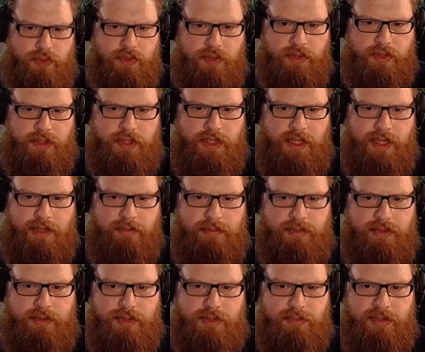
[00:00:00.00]
Yeah, we'll
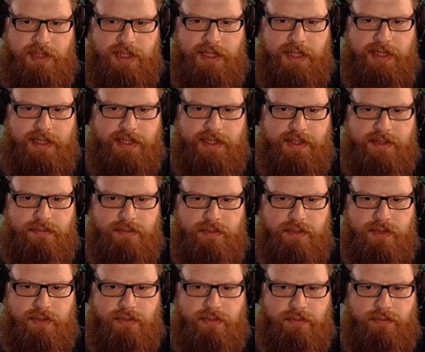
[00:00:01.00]
do something like this. 1,
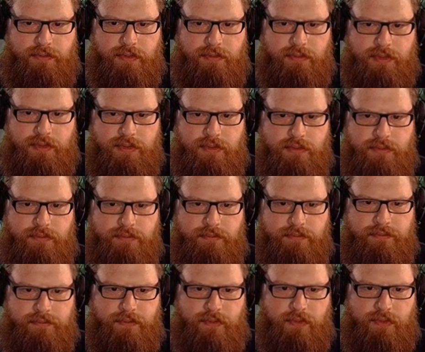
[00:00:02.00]
2, 3, 4, 1, 2, 3,
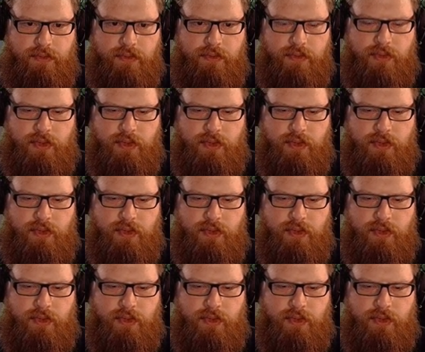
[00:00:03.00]
4.